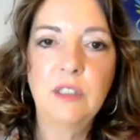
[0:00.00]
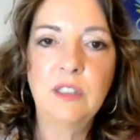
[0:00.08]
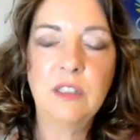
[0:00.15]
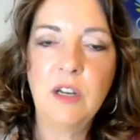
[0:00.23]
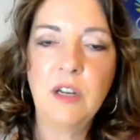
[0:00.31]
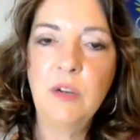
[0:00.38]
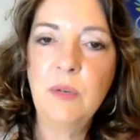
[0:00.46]

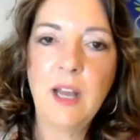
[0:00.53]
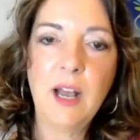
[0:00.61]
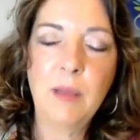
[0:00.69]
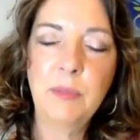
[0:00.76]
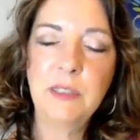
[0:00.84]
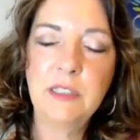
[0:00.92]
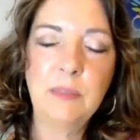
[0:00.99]
It
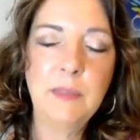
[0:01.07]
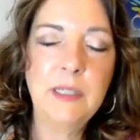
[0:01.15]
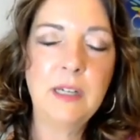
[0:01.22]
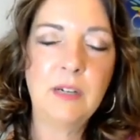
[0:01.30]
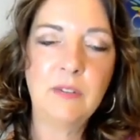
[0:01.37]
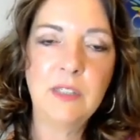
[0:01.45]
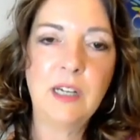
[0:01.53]
happens to me
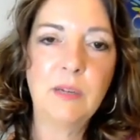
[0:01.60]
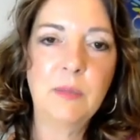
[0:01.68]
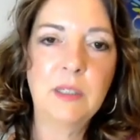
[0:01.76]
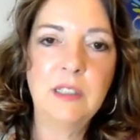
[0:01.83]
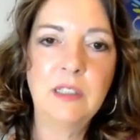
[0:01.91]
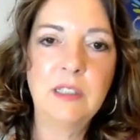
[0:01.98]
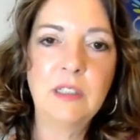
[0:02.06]
every time I
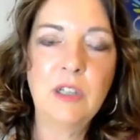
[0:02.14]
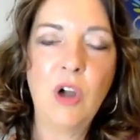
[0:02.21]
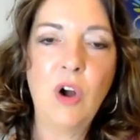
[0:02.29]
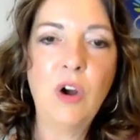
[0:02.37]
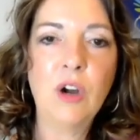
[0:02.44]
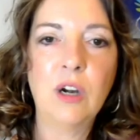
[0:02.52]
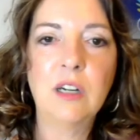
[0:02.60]
get in the
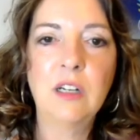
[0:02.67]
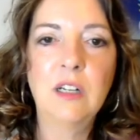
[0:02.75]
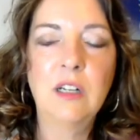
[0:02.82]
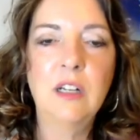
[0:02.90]
car.